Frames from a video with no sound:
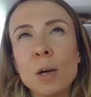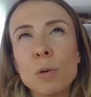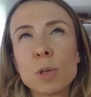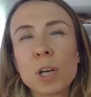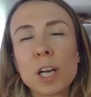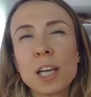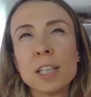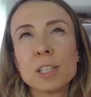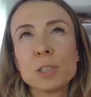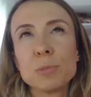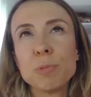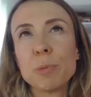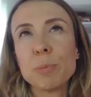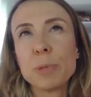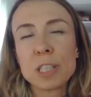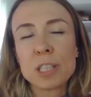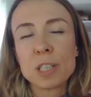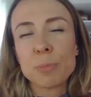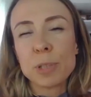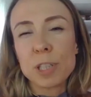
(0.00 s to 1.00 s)
our case,
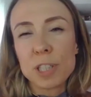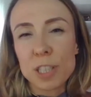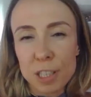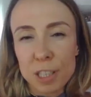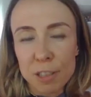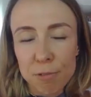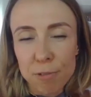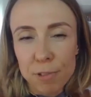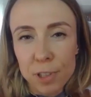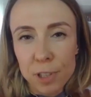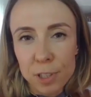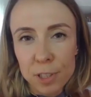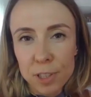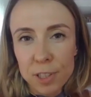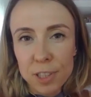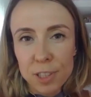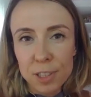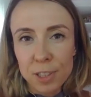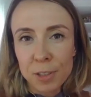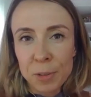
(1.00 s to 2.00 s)
maybe it's a bit
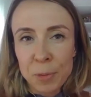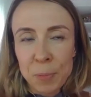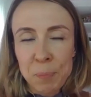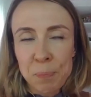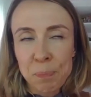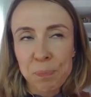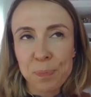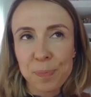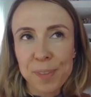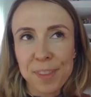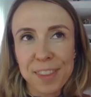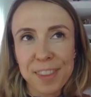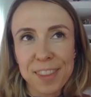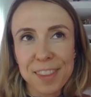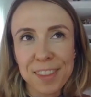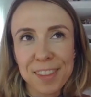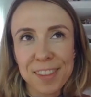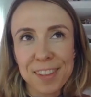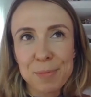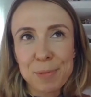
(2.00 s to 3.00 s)
different
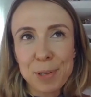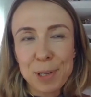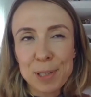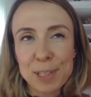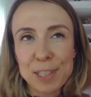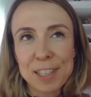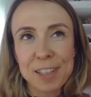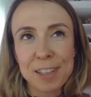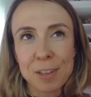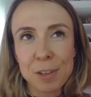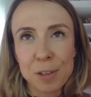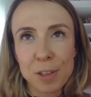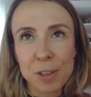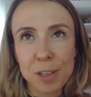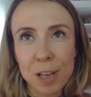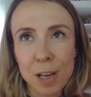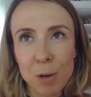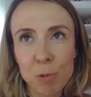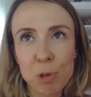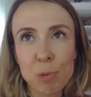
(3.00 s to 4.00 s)
because
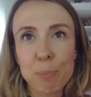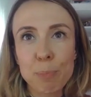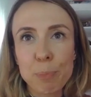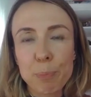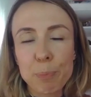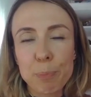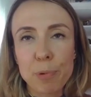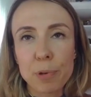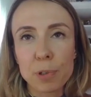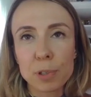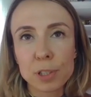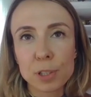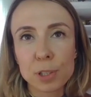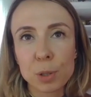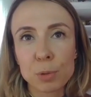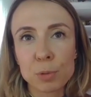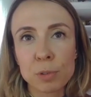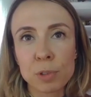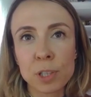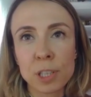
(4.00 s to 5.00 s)
our
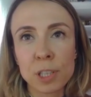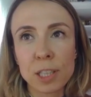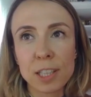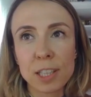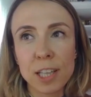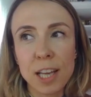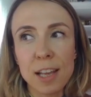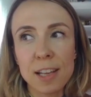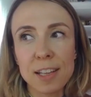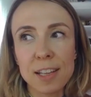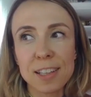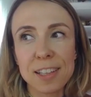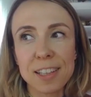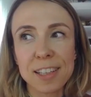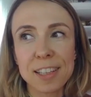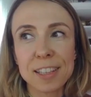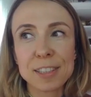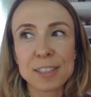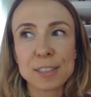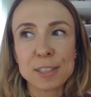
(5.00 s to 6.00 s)
product owner
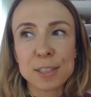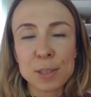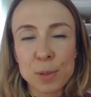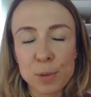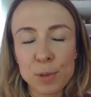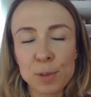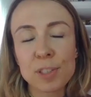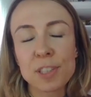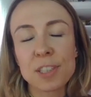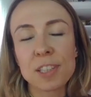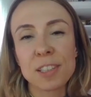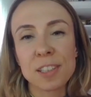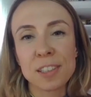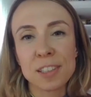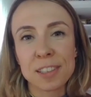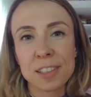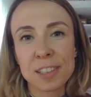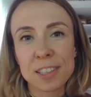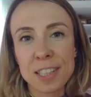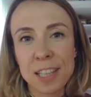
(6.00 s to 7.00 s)
is not
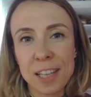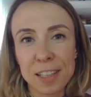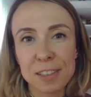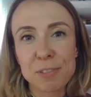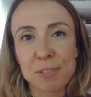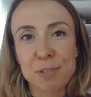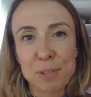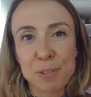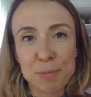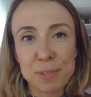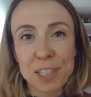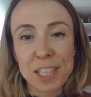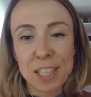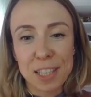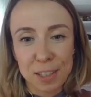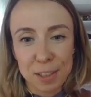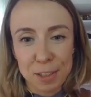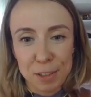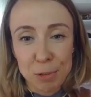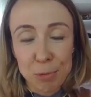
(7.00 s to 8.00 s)
exactly from the
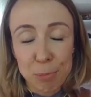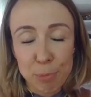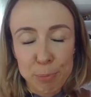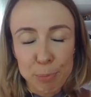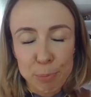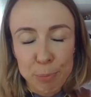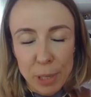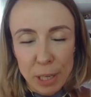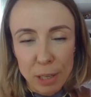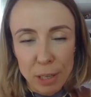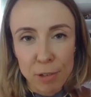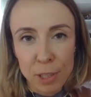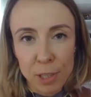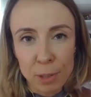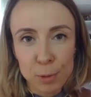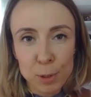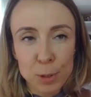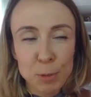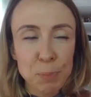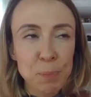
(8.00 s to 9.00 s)
technical
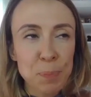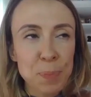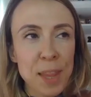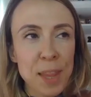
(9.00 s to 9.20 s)
background.